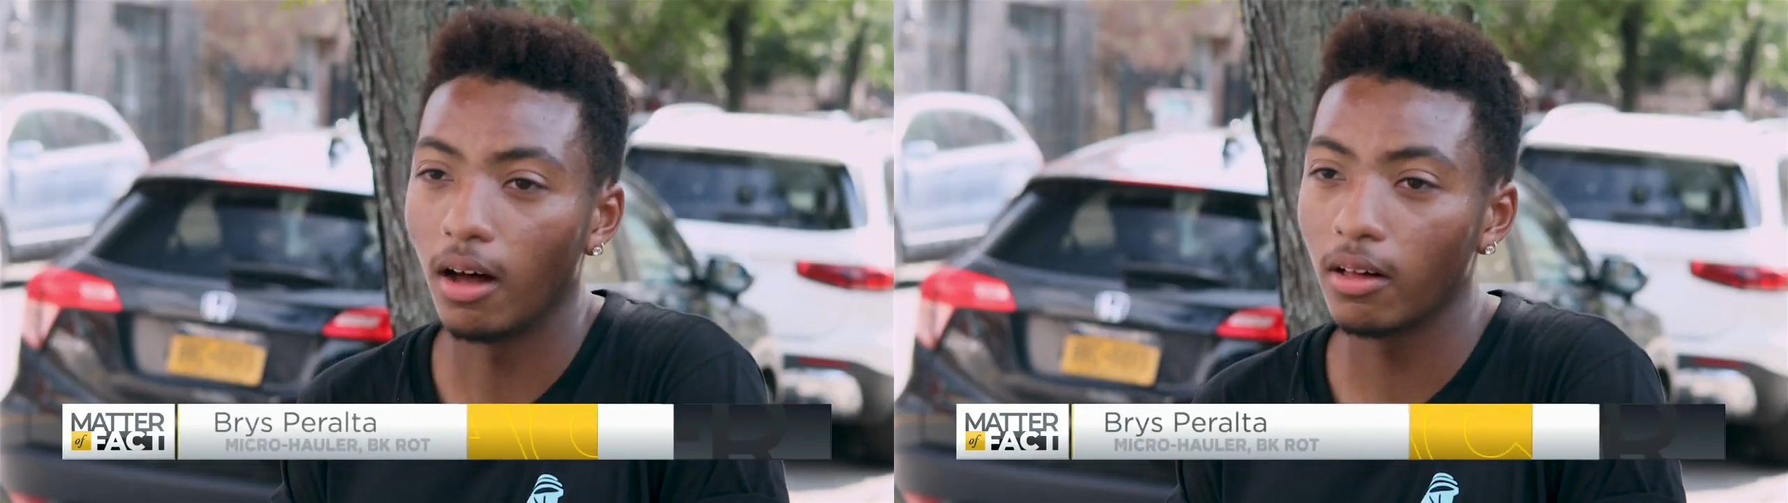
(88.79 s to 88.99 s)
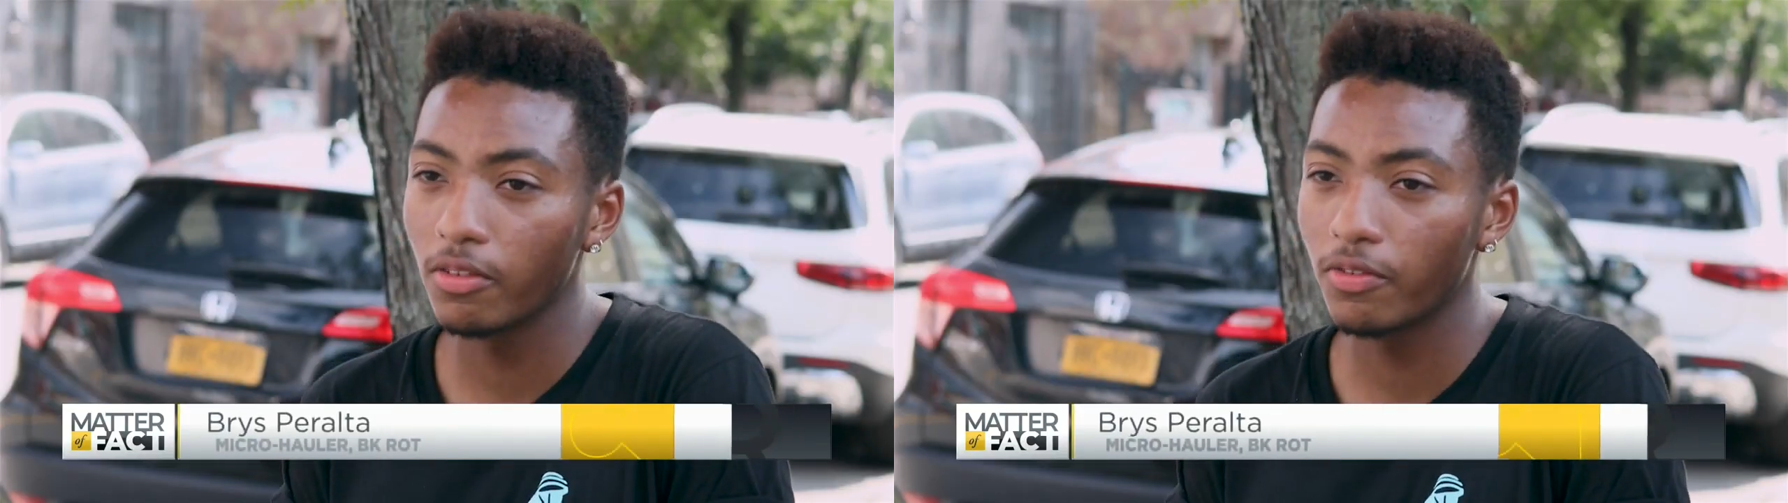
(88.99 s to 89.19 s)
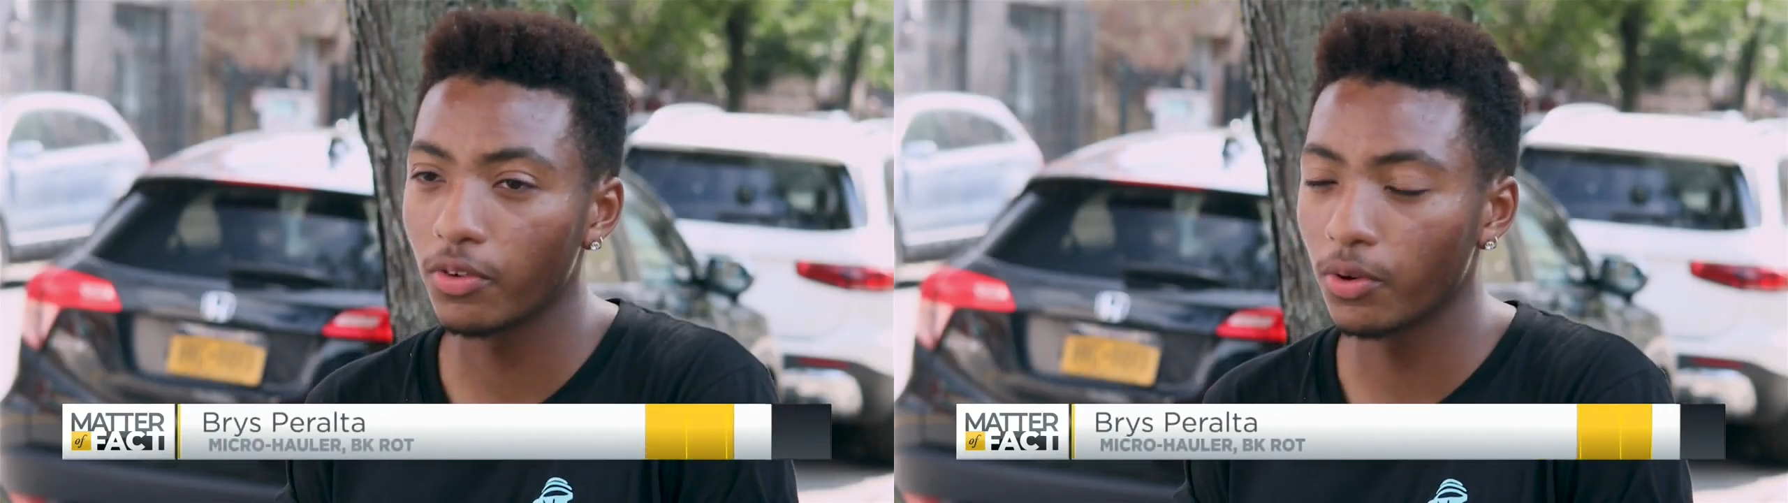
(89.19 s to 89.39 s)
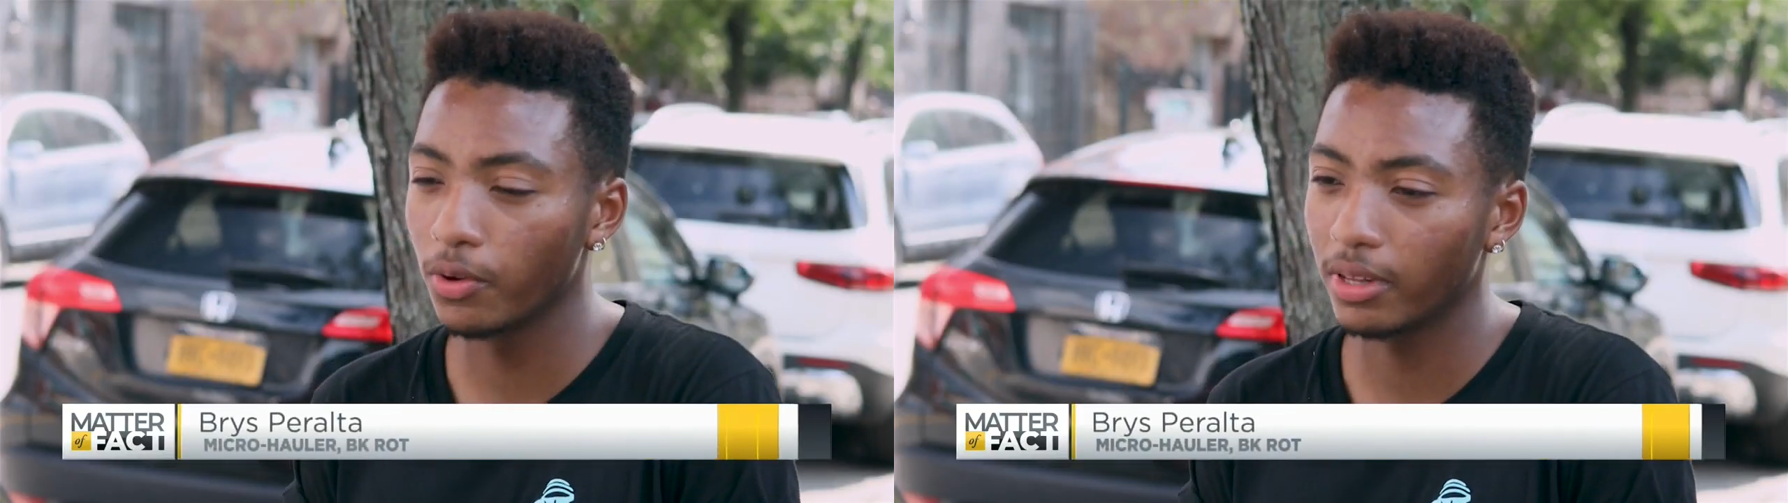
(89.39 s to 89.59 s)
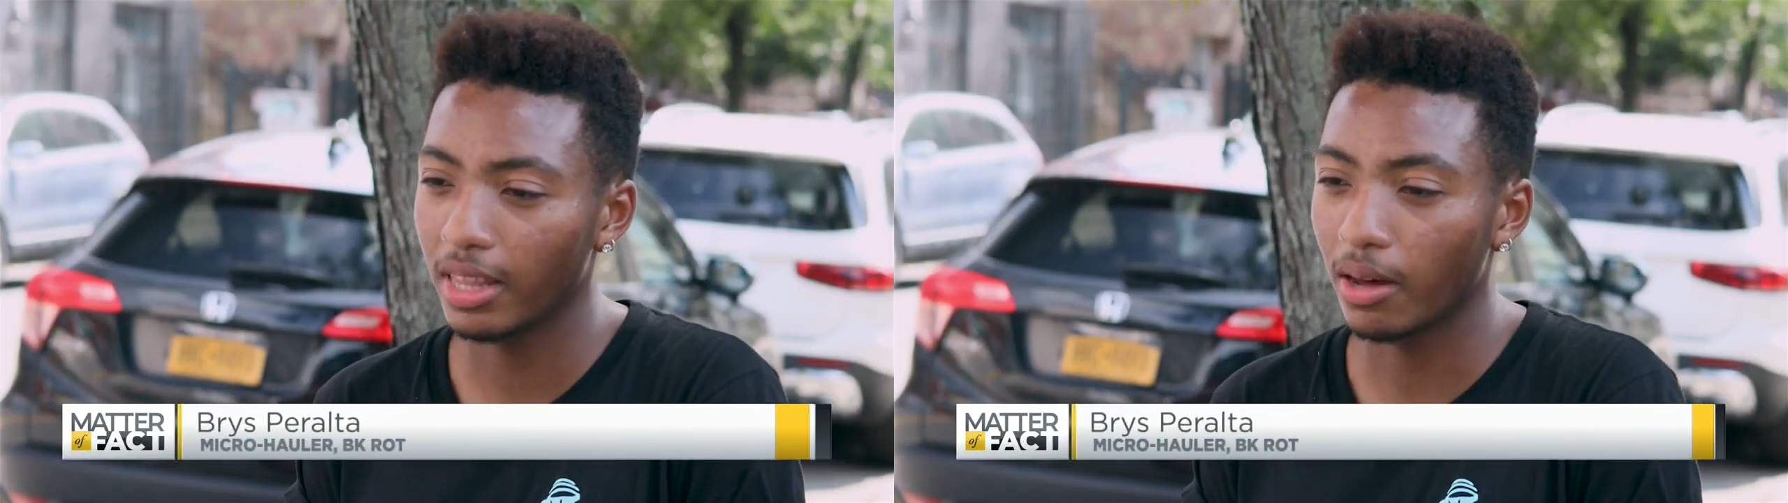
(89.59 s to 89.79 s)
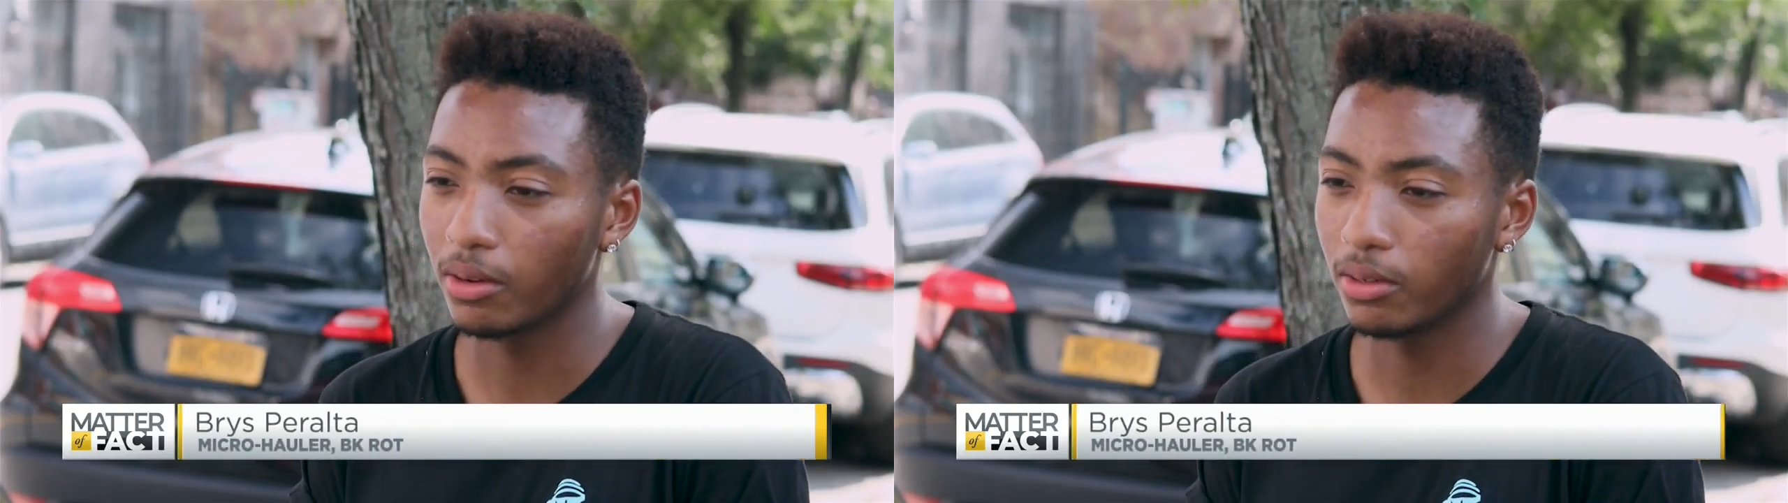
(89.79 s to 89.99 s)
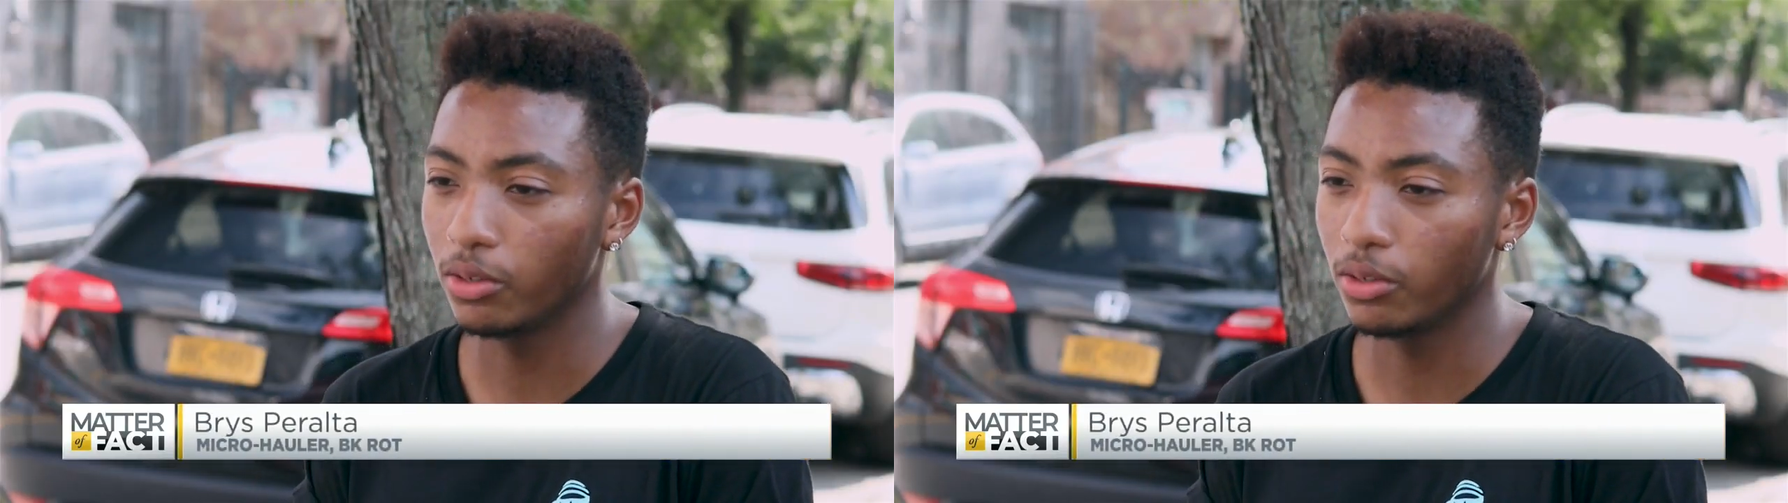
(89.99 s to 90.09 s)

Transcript: all the food that